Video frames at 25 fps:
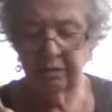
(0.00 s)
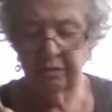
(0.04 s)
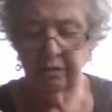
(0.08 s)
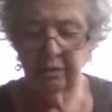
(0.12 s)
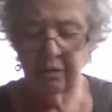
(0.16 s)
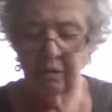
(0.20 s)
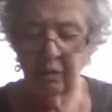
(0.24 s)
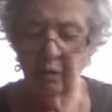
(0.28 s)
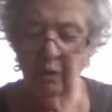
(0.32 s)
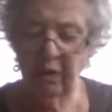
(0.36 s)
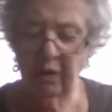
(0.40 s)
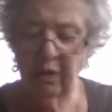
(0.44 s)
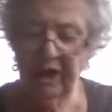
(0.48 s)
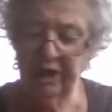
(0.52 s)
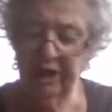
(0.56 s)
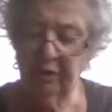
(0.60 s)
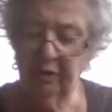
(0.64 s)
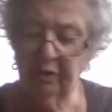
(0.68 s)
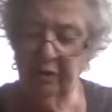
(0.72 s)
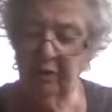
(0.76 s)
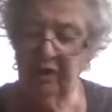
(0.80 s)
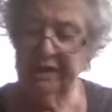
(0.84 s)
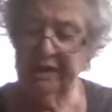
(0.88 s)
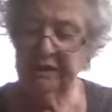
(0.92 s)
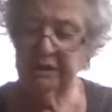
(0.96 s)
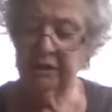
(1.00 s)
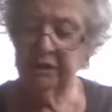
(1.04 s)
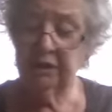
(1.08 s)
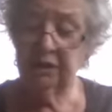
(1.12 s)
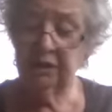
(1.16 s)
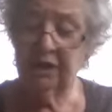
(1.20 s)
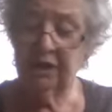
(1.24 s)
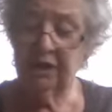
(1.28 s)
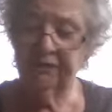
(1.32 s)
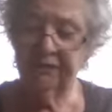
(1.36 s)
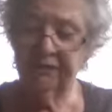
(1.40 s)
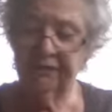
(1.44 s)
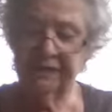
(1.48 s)
Wow, I
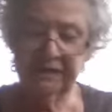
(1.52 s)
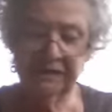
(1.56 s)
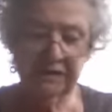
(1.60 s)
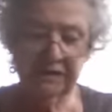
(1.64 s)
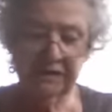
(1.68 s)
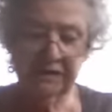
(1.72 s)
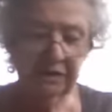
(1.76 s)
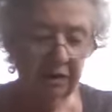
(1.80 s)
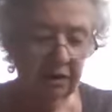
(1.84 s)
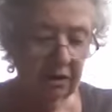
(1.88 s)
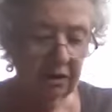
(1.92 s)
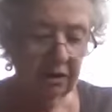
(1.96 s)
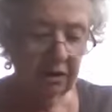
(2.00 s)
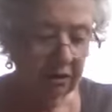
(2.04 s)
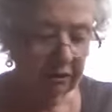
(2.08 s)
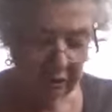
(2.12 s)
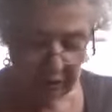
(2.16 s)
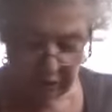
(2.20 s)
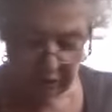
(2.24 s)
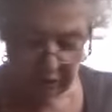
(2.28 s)
love this color.